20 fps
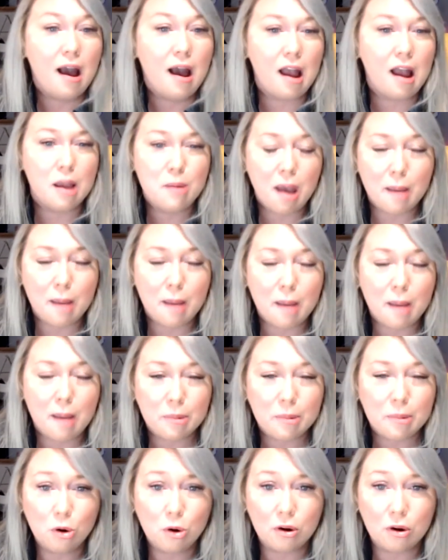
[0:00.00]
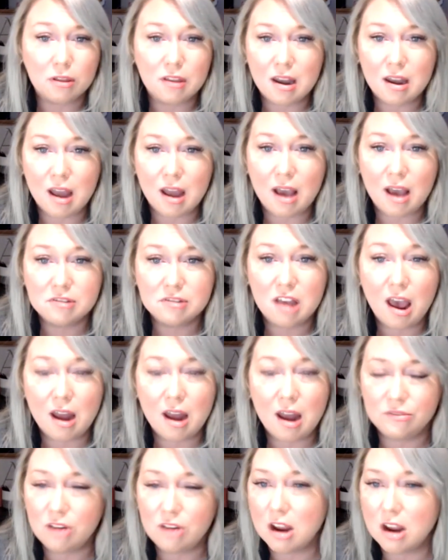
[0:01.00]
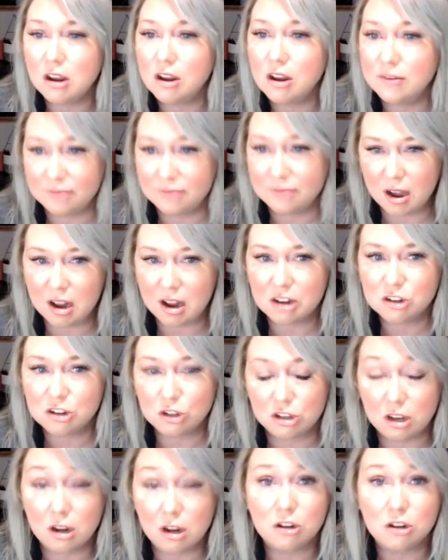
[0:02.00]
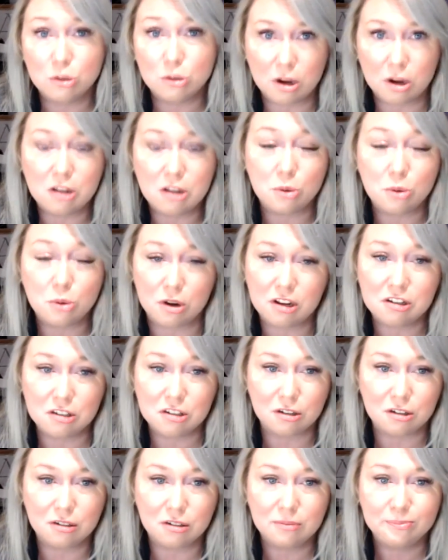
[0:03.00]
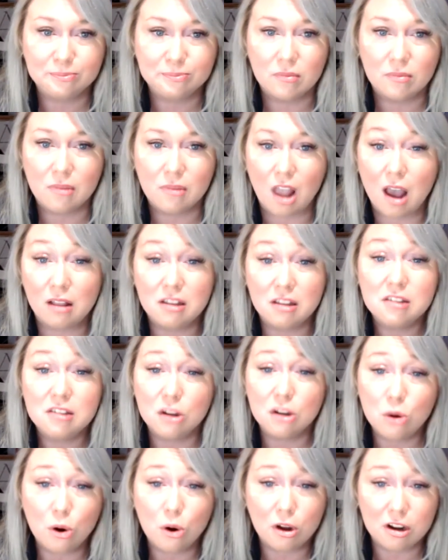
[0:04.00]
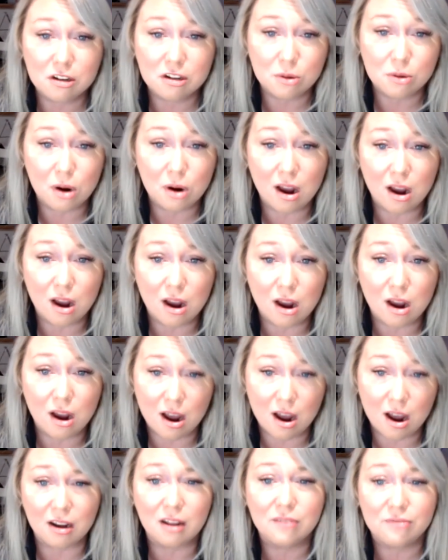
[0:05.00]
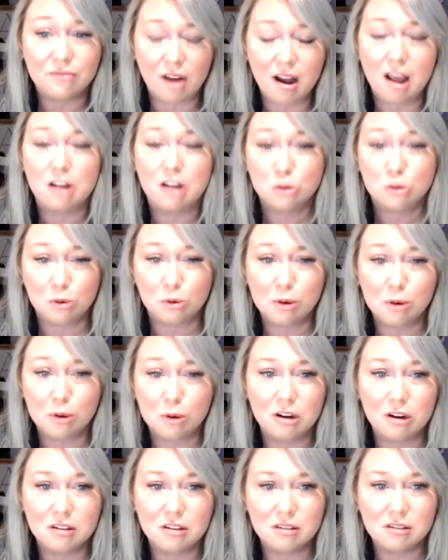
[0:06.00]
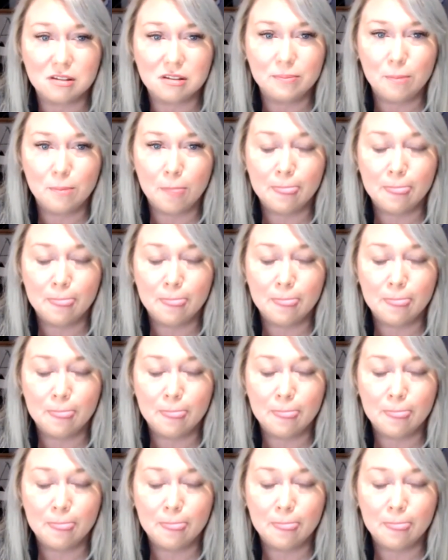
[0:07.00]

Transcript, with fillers: I'm happy to report that NAVTA had a very good financial year in 2022, at least according to our unaudited financial reports.